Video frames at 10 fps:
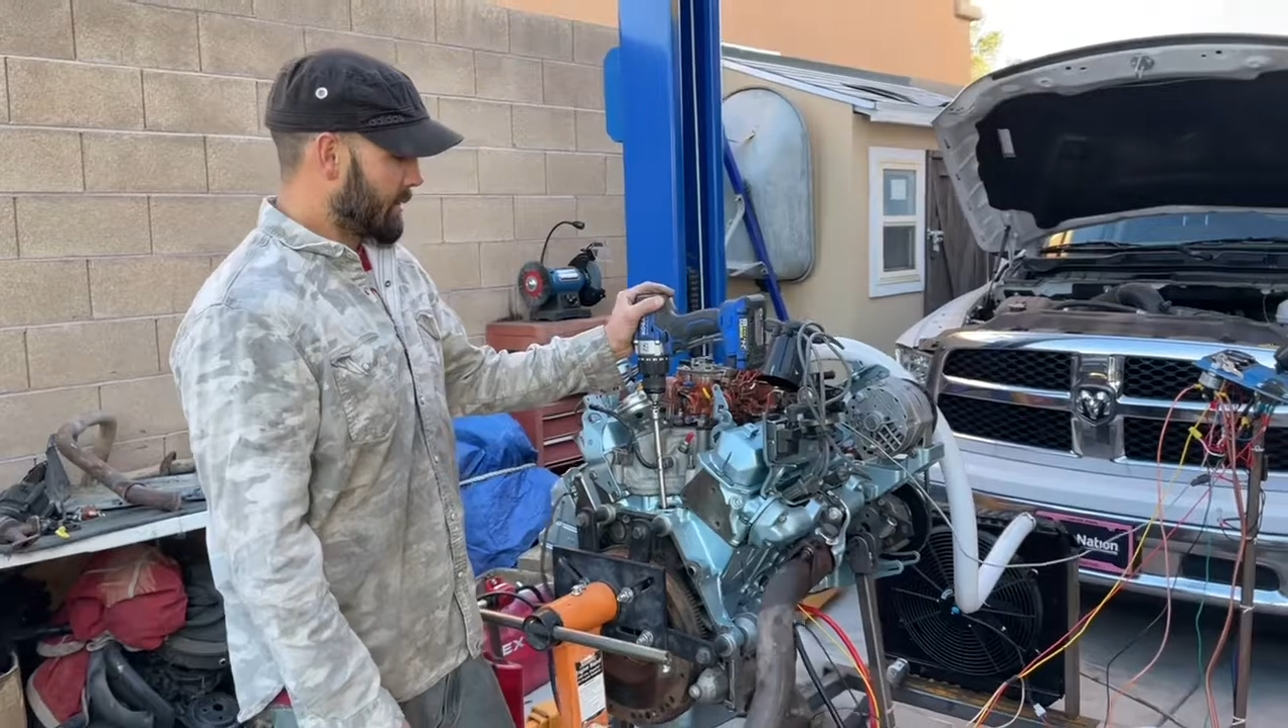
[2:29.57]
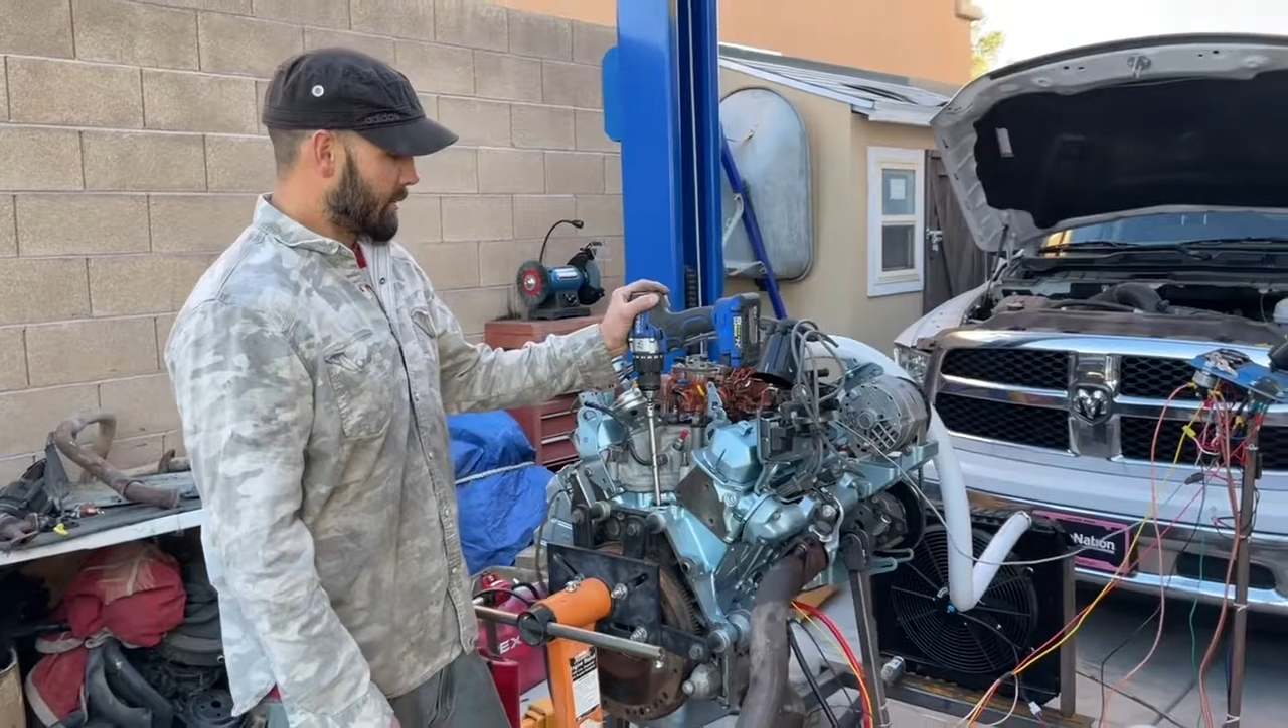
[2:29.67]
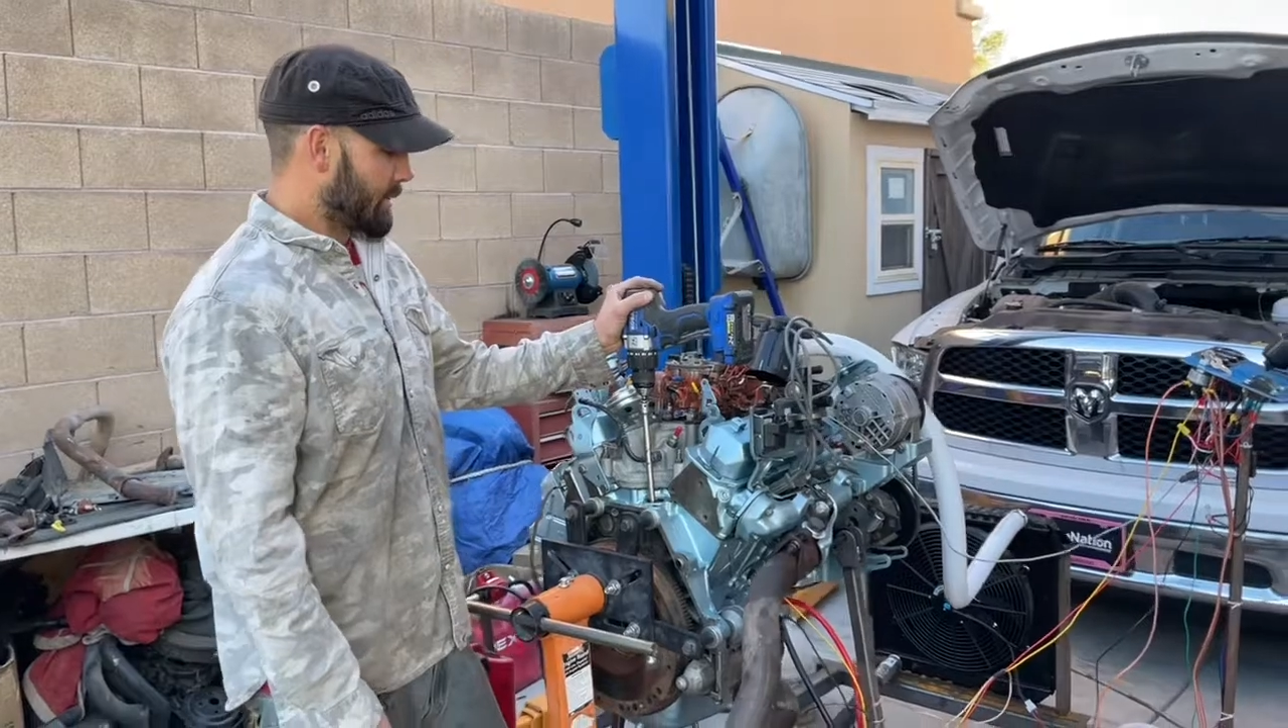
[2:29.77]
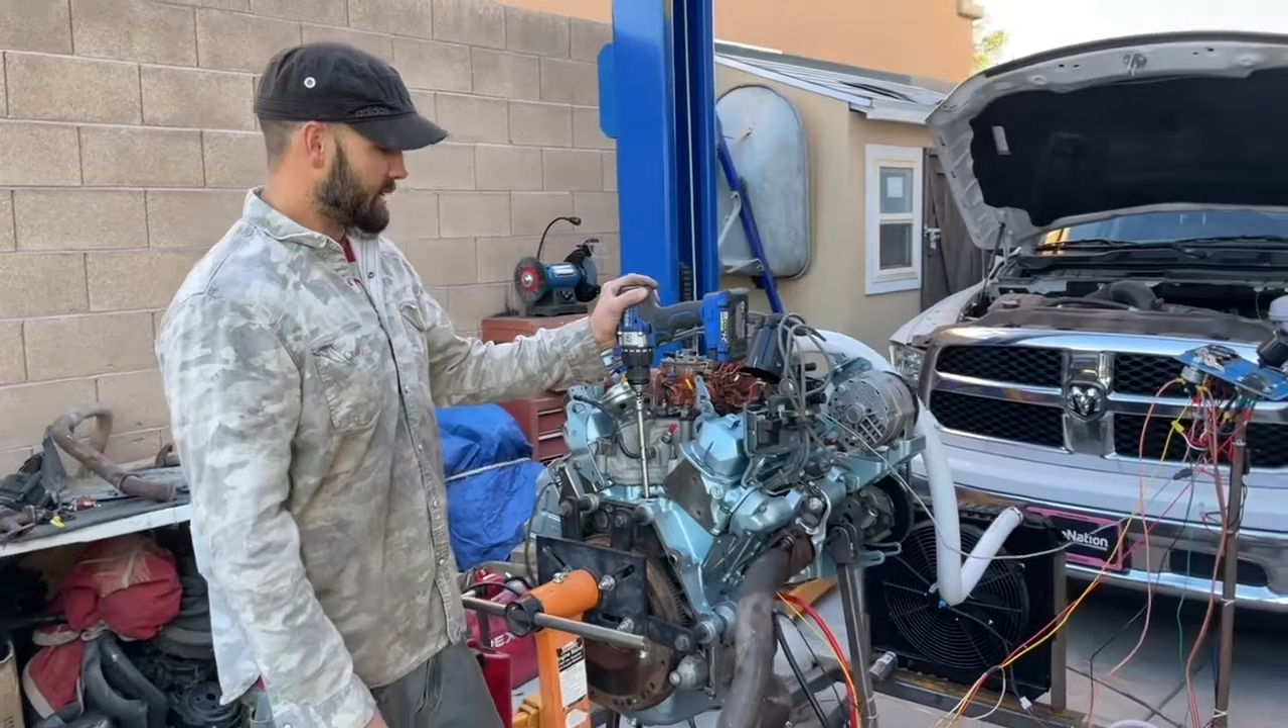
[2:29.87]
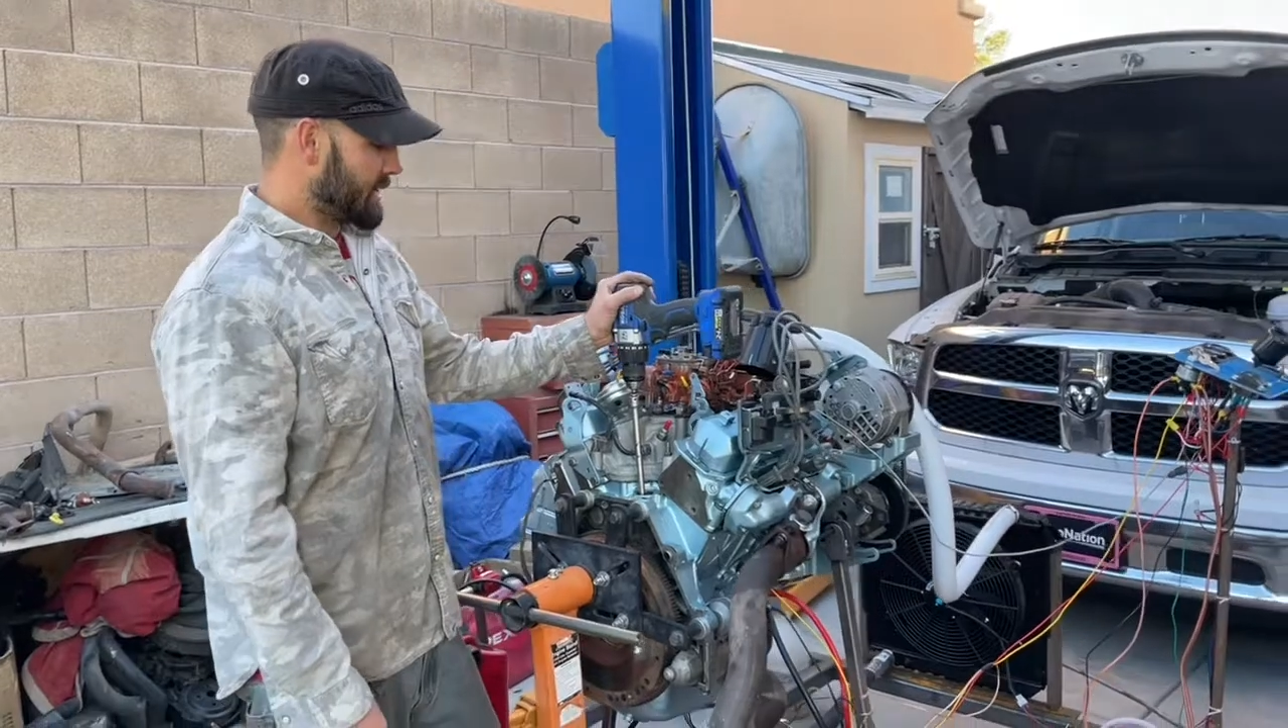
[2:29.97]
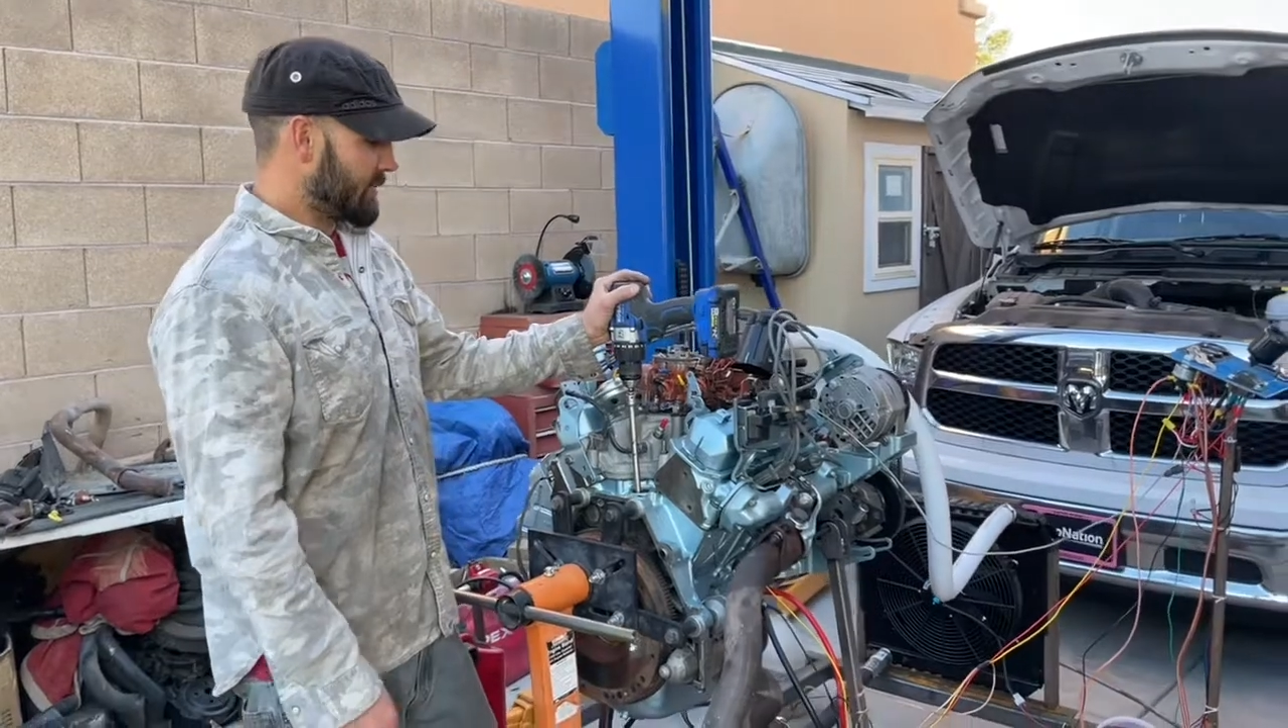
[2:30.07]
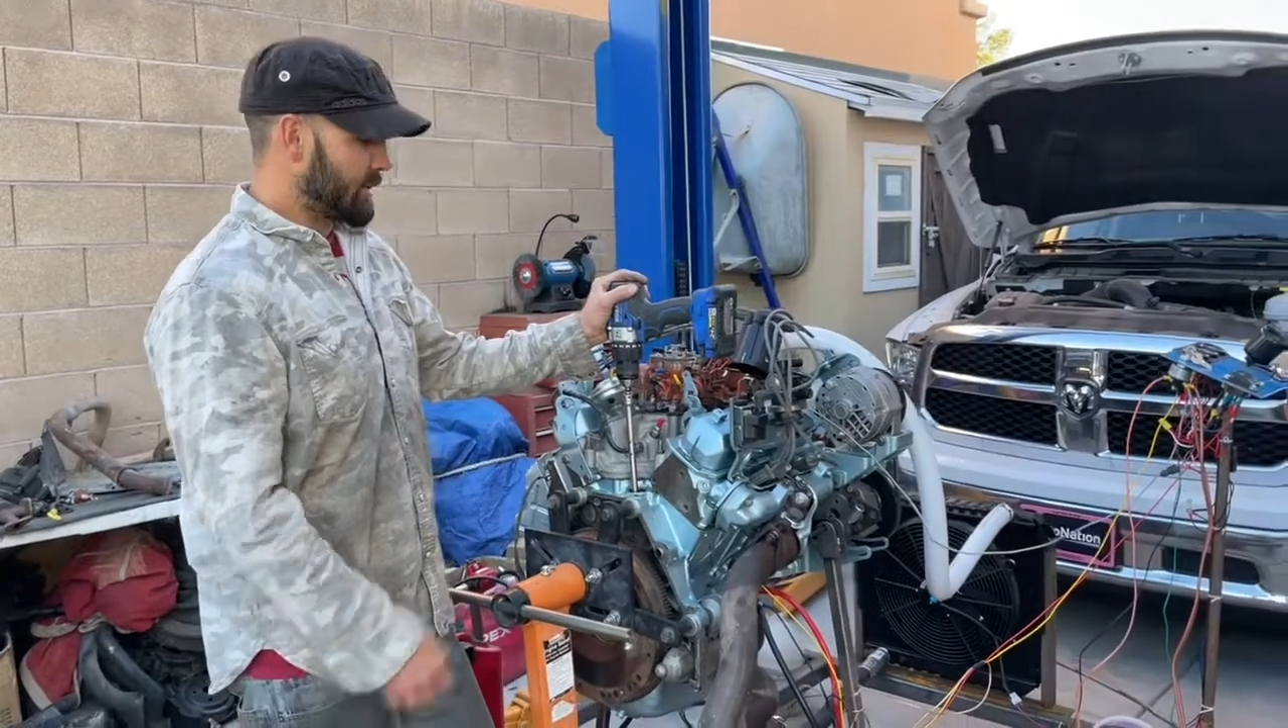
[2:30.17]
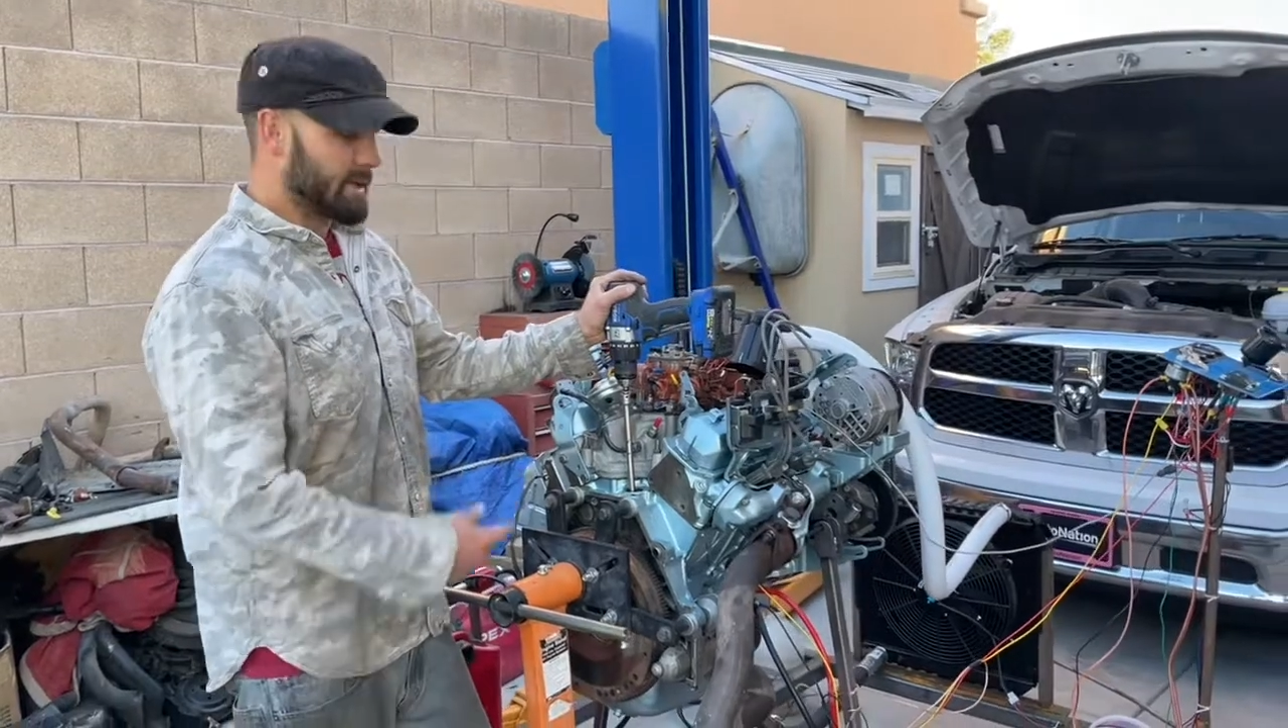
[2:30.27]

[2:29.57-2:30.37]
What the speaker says: we'll see if we